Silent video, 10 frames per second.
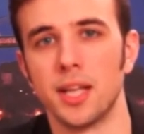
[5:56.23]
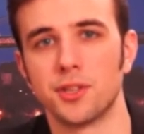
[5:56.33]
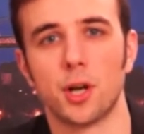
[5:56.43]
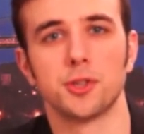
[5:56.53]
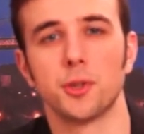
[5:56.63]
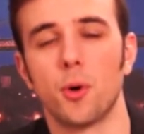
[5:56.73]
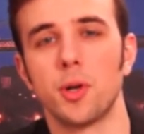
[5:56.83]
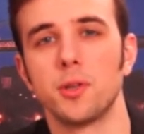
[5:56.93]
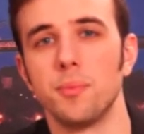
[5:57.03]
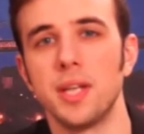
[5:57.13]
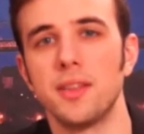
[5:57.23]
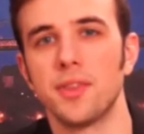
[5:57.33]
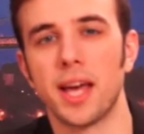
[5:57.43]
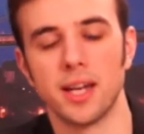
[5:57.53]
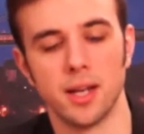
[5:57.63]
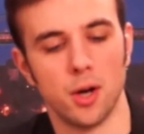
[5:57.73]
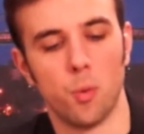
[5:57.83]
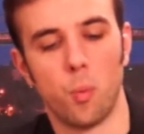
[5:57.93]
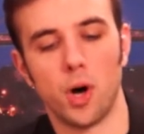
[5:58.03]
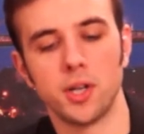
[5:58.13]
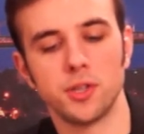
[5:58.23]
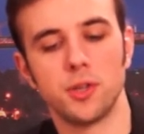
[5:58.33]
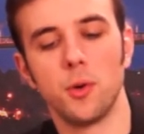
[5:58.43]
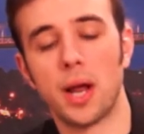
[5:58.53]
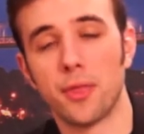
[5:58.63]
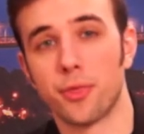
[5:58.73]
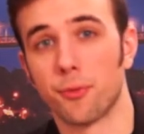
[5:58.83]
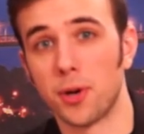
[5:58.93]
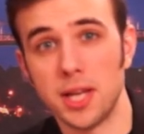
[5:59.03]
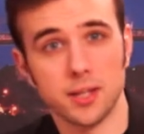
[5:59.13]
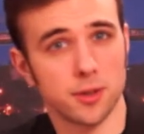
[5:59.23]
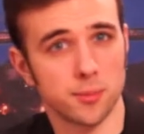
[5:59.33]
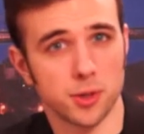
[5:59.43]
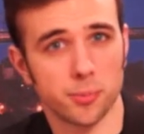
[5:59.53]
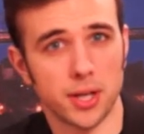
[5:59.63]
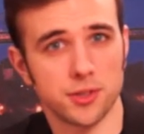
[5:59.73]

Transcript: It's also going to mean that 1, 2, and 3 in terms of the